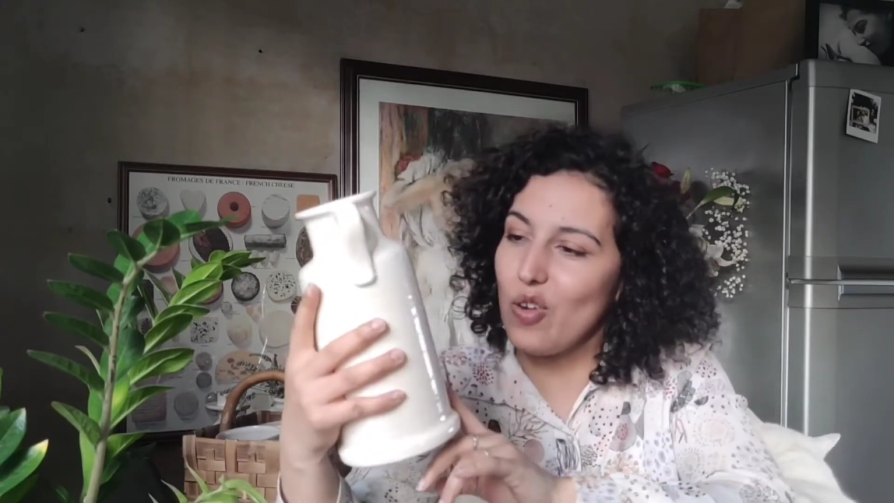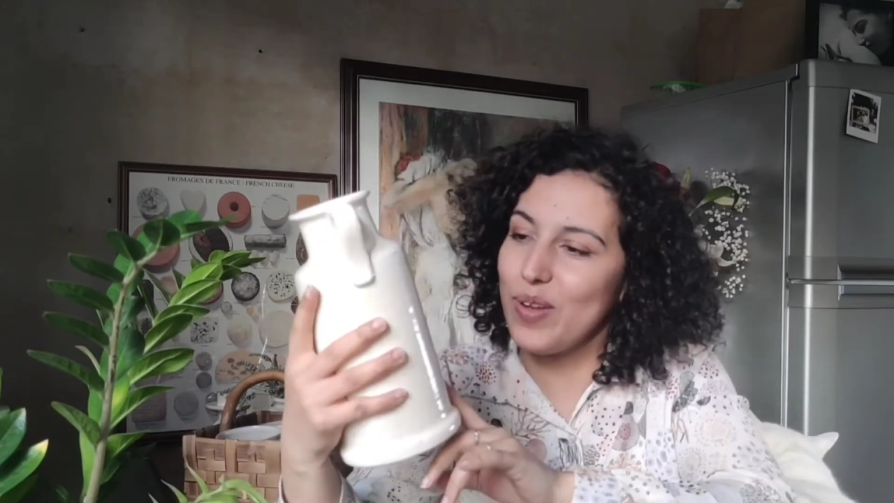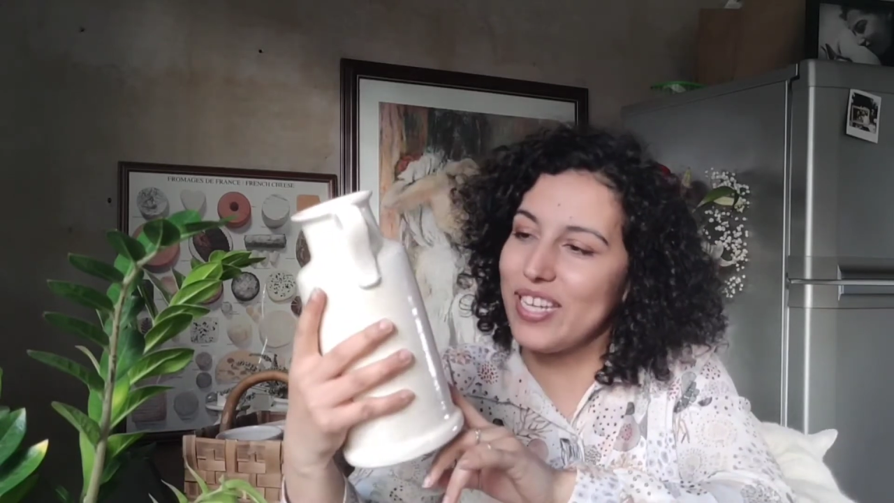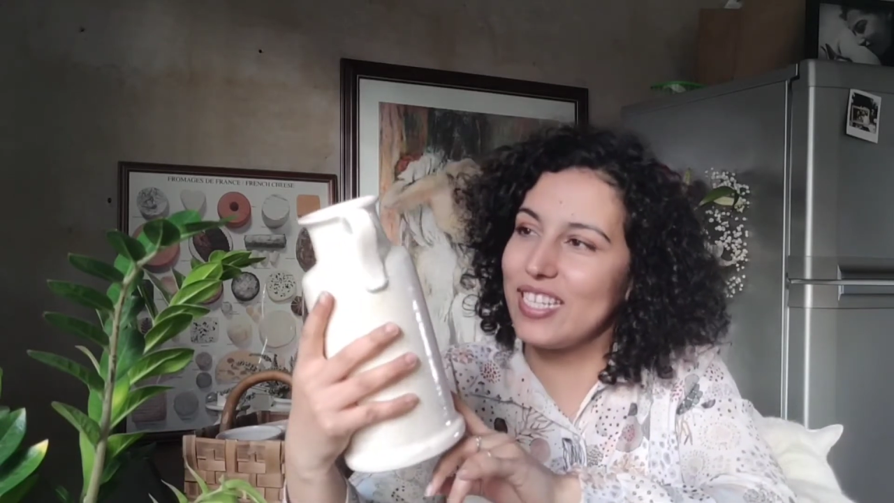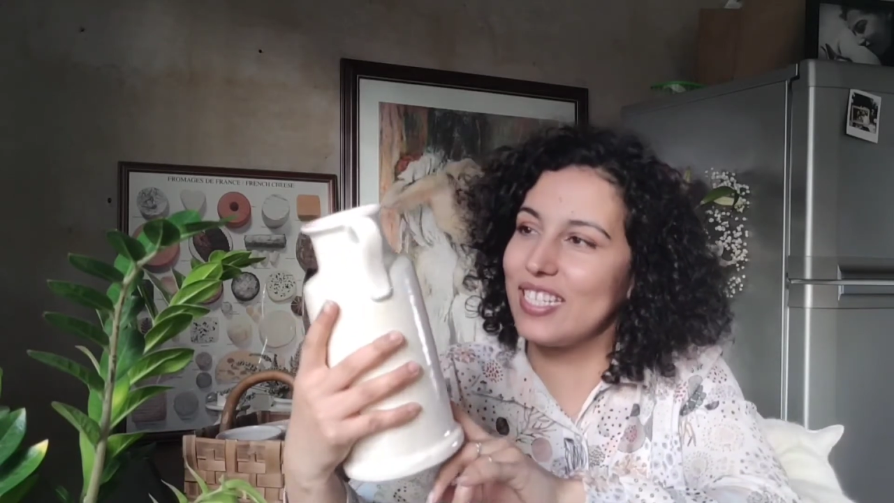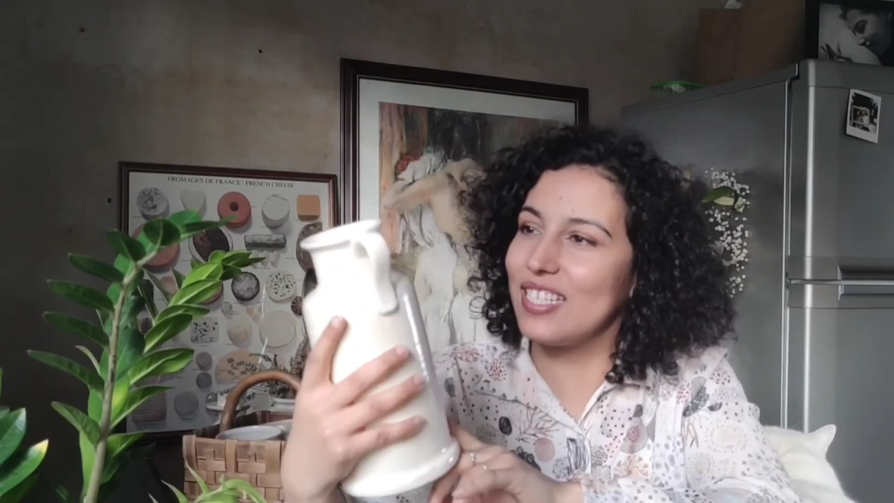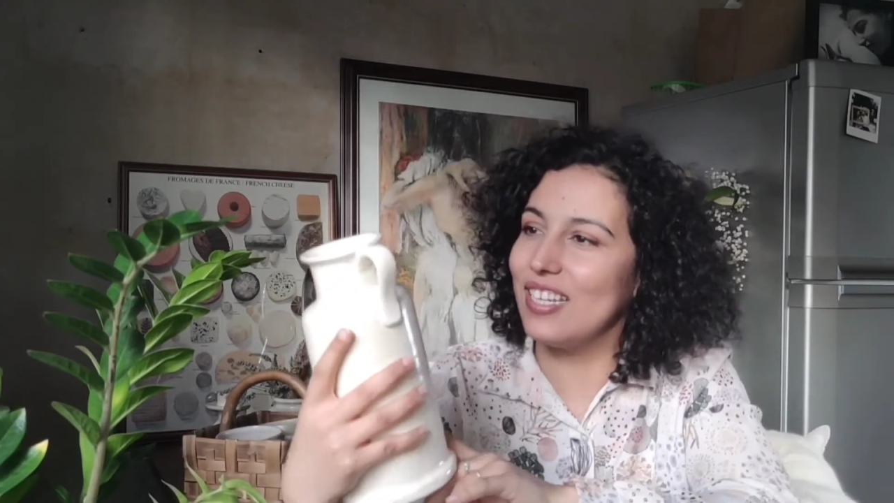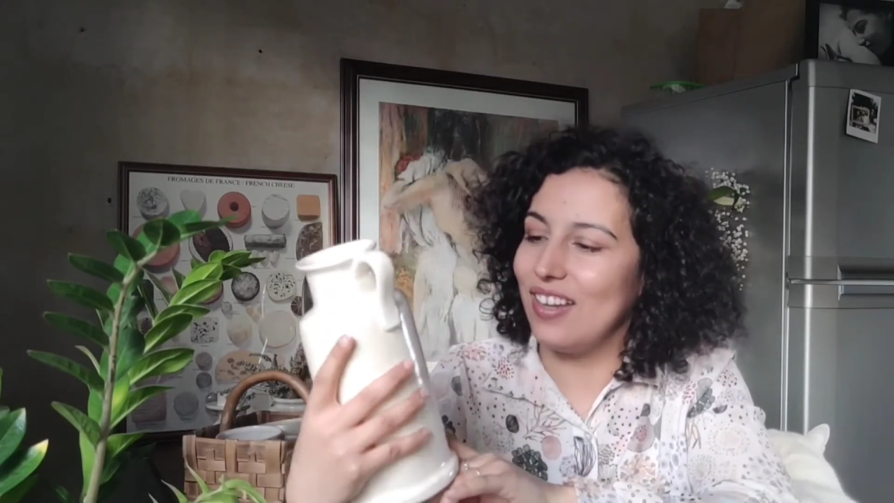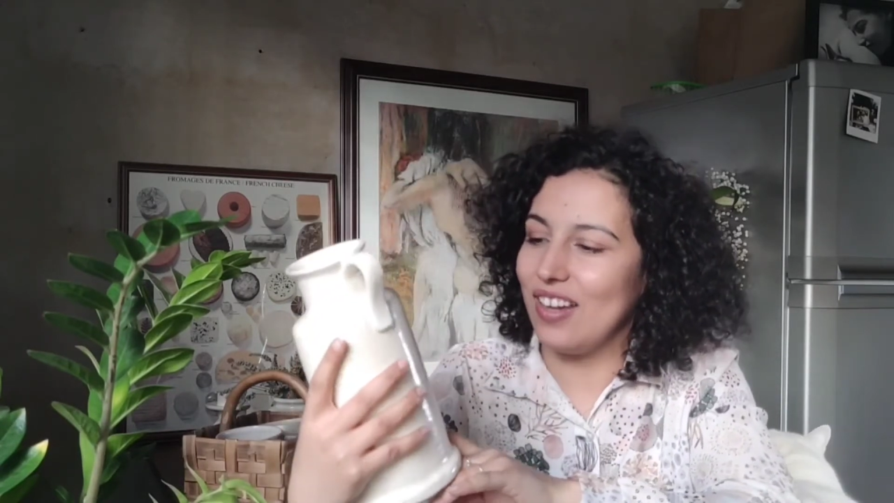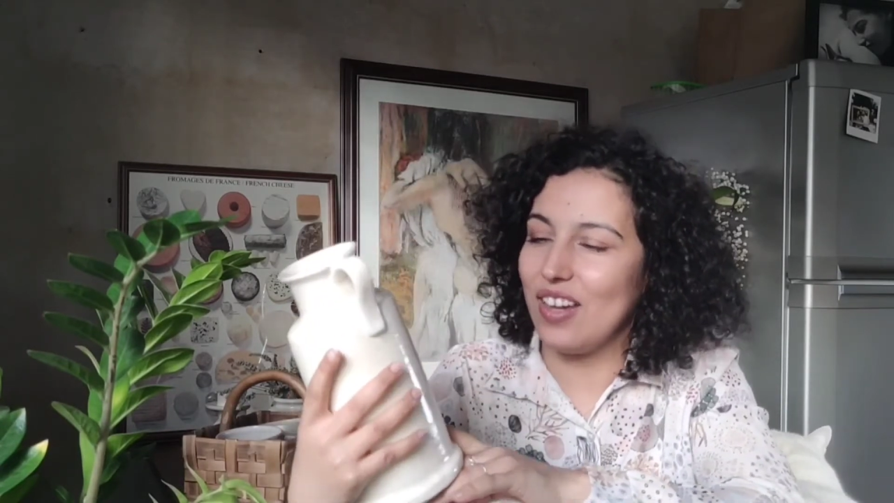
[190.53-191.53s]
made it,
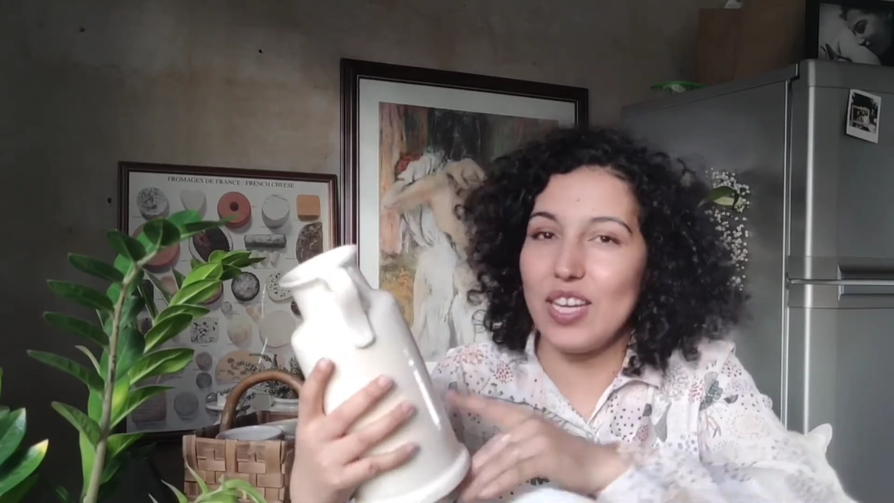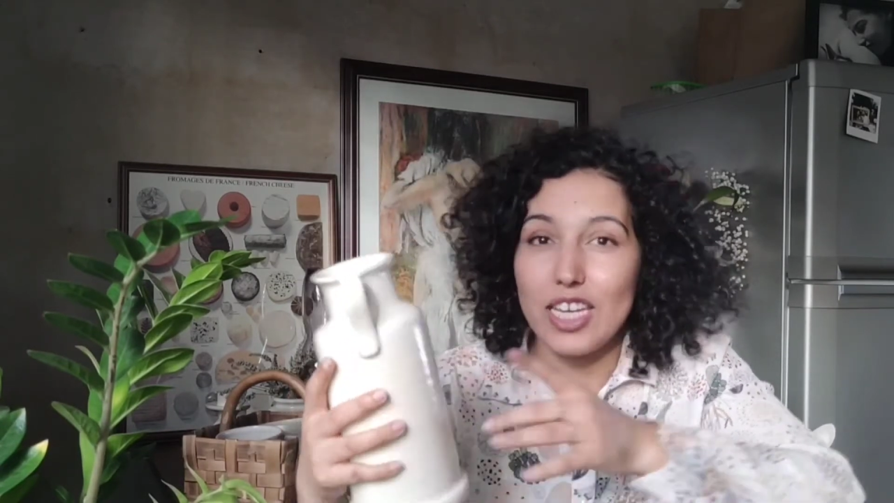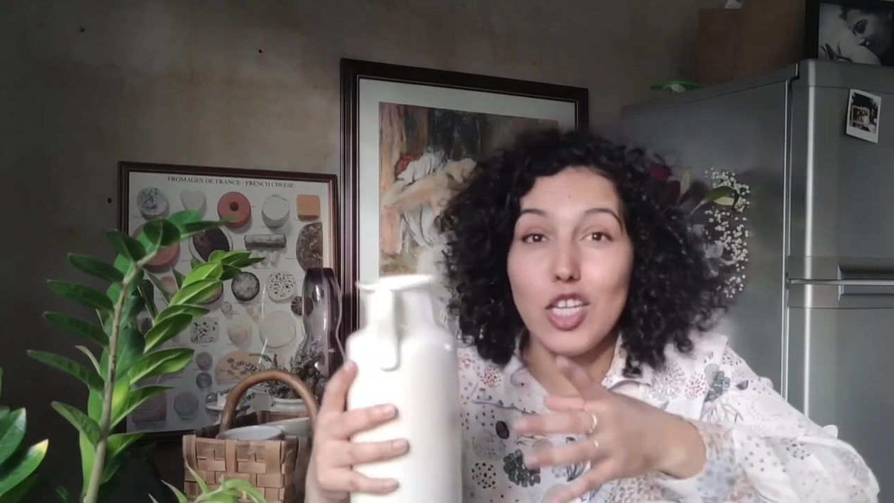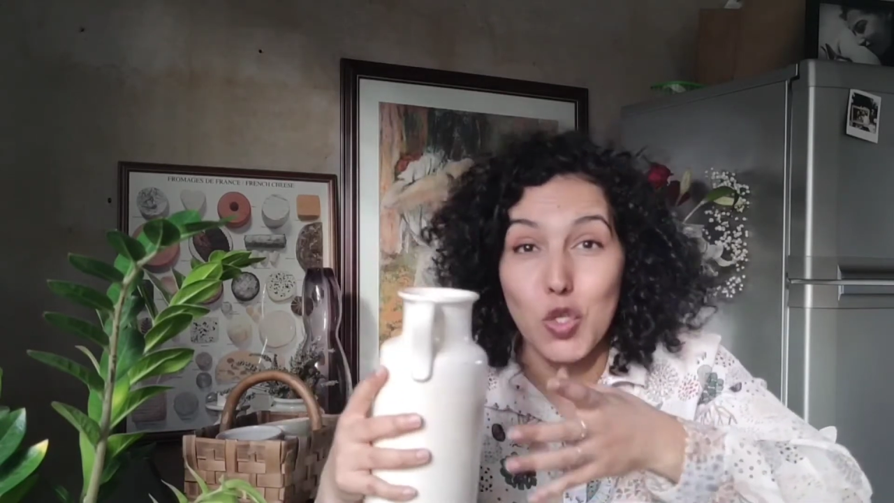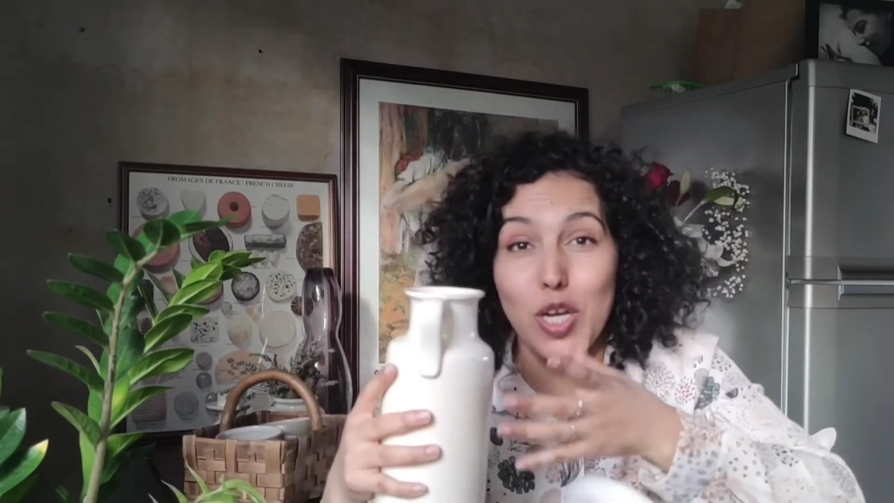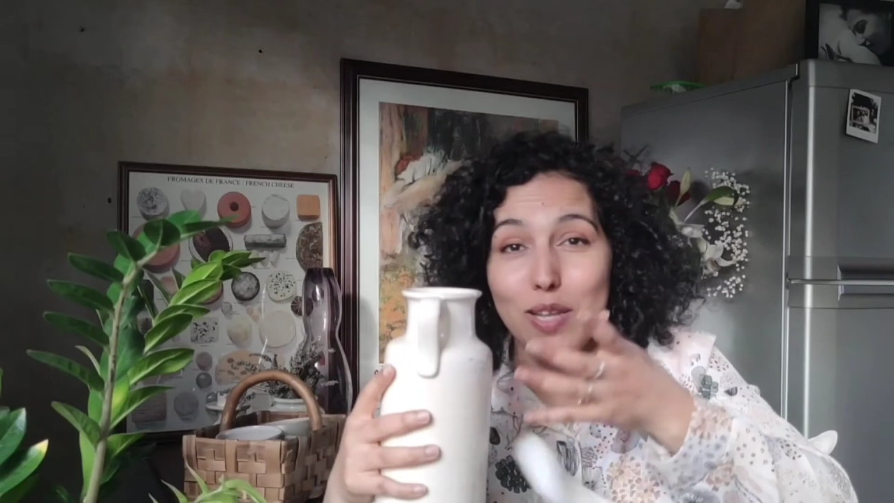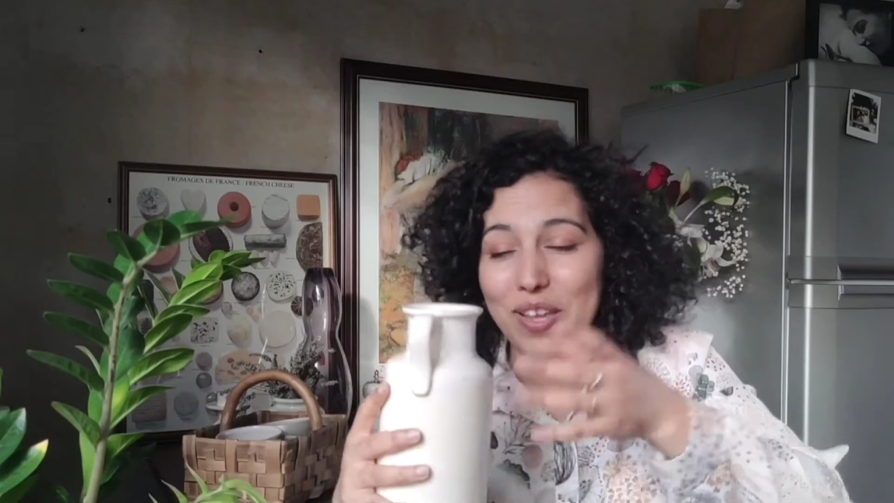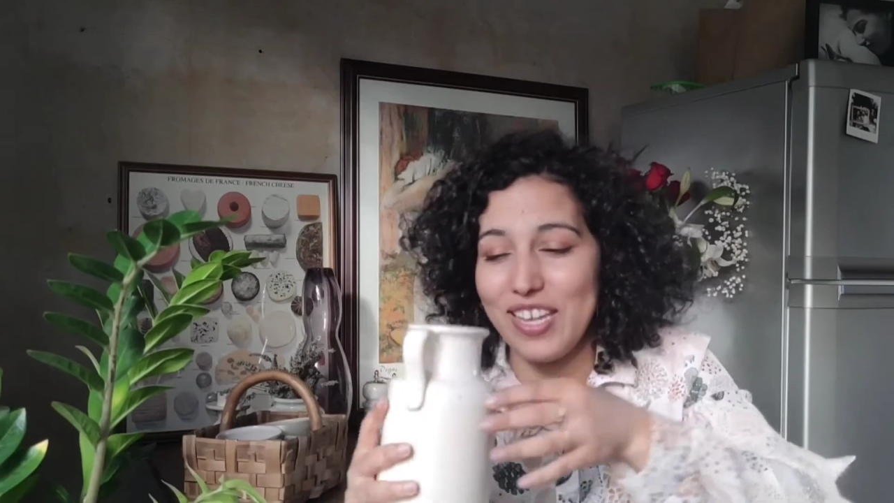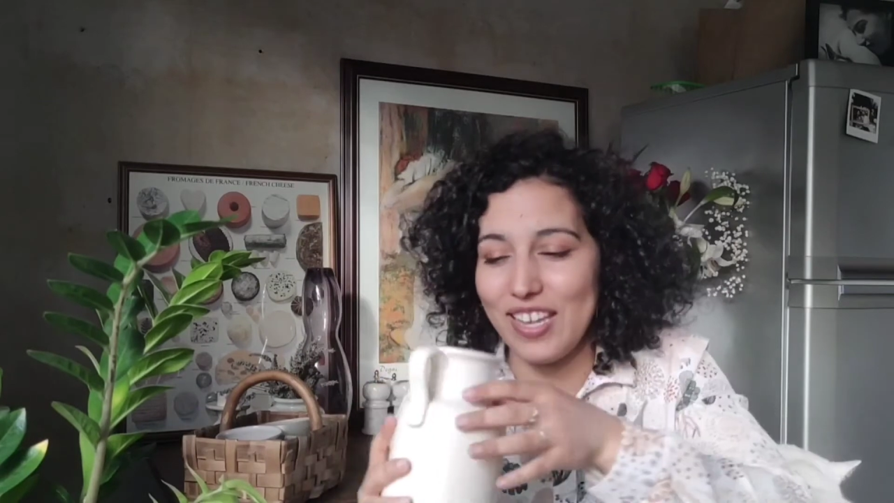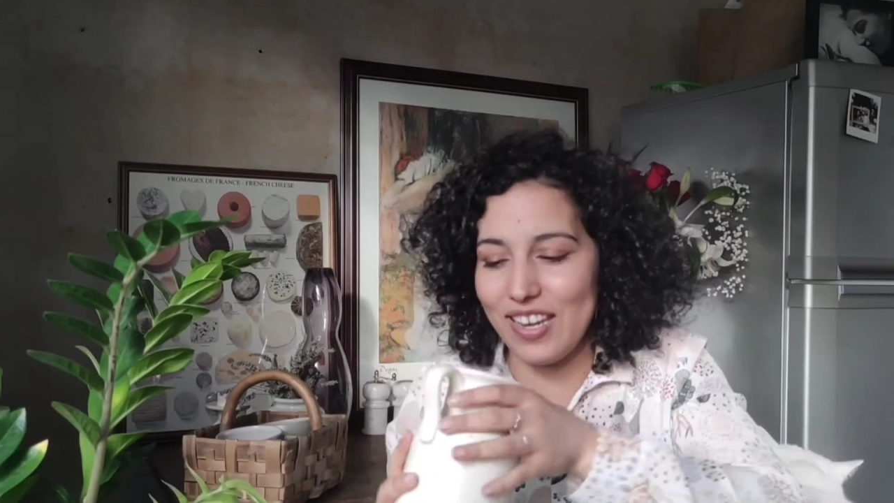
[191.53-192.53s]
literally
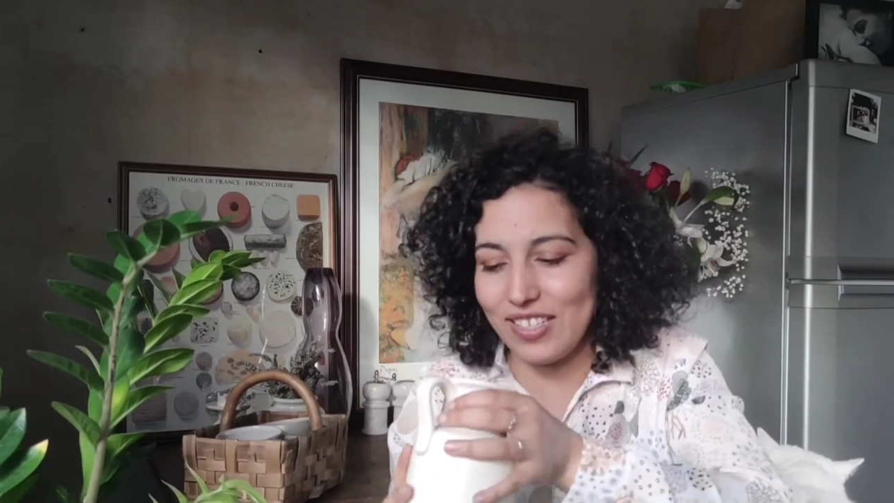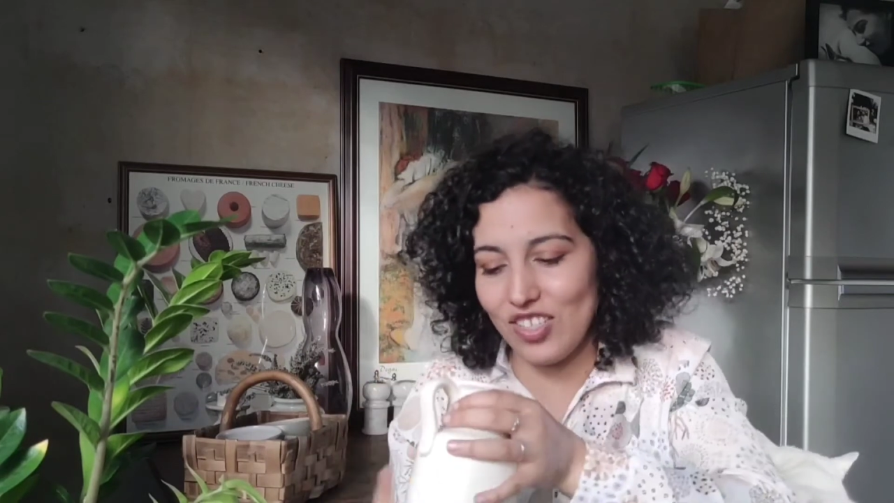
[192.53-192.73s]
making it.